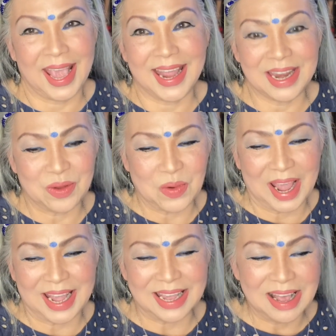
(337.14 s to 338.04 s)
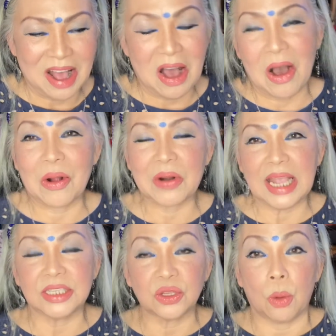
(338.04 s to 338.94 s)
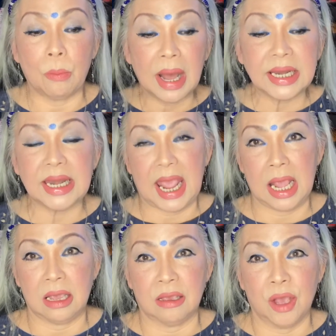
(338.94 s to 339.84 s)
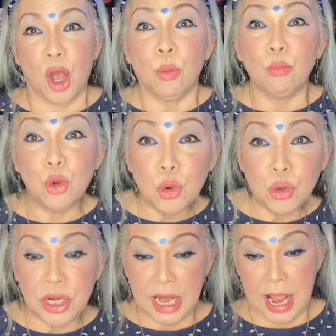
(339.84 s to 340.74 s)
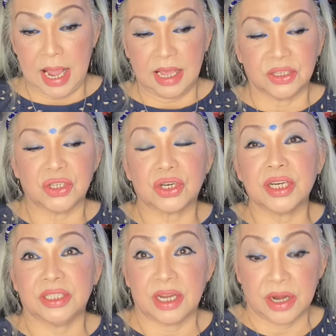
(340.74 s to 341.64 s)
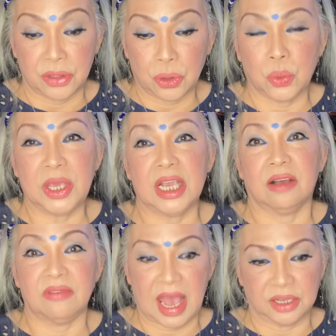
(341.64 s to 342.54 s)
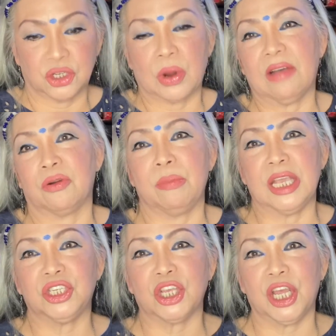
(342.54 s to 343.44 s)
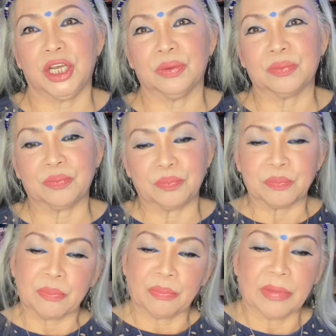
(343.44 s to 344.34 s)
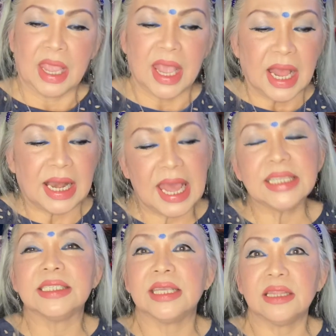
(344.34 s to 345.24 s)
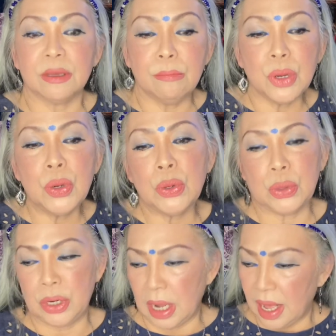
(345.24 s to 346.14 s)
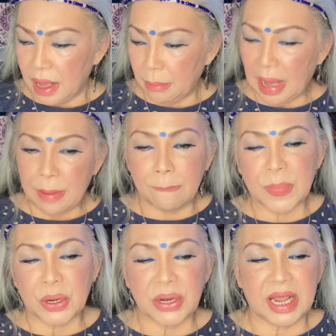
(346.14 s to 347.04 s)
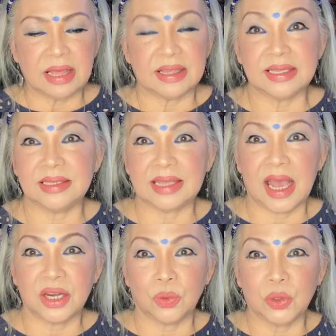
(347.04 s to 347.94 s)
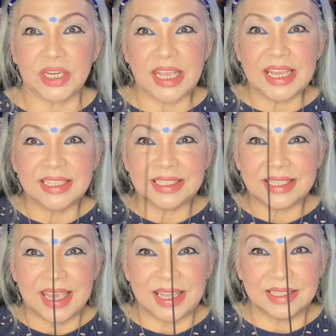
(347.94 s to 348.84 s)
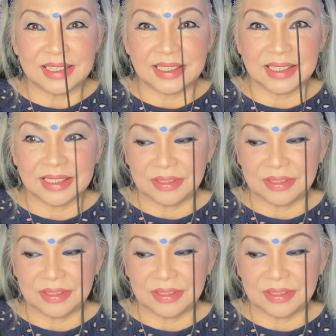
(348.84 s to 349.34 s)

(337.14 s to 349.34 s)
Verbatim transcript: Anyway, all right, so Monday, Moon Day starts another week of astro affirmation. Let's set the mood by burning this sandalwood incense